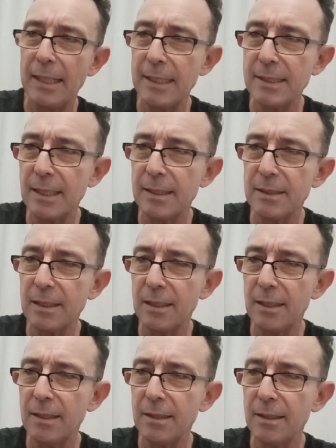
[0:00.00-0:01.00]
And he says,
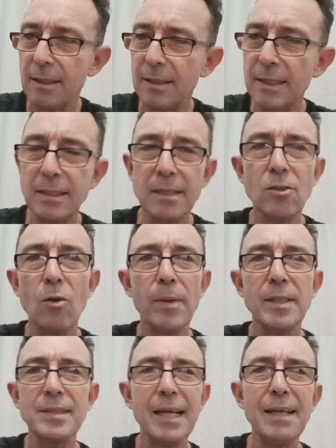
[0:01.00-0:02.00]
"This has
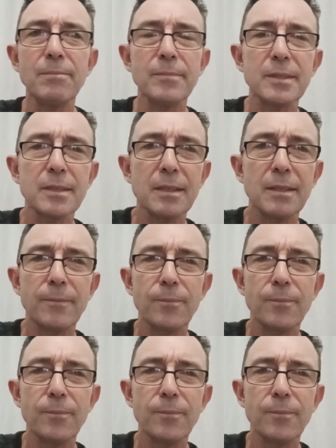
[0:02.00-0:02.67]
not been stamped.